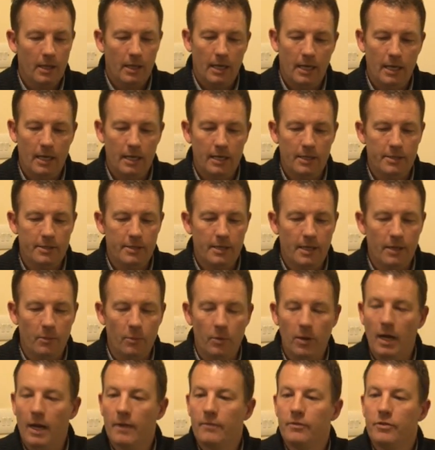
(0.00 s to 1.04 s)
and
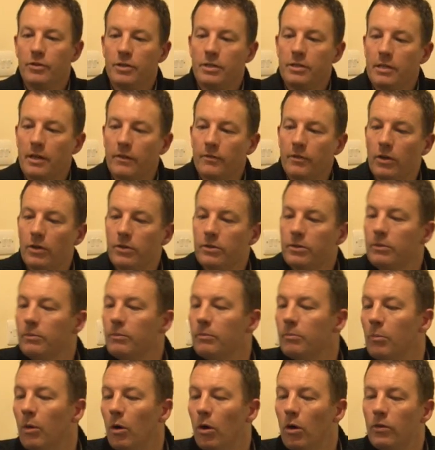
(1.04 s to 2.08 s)
what I've done is I've got
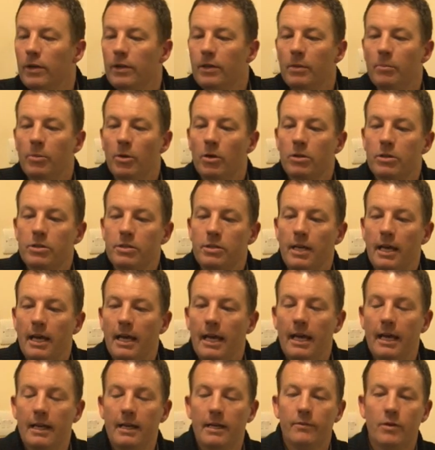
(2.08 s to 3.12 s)
more in the box
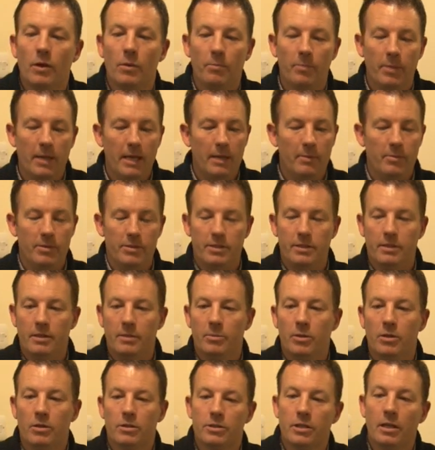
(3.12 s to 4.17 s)
there, and I've got papers in the
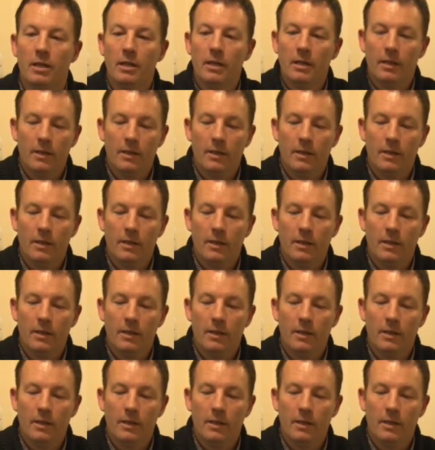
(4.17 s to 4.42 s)
box.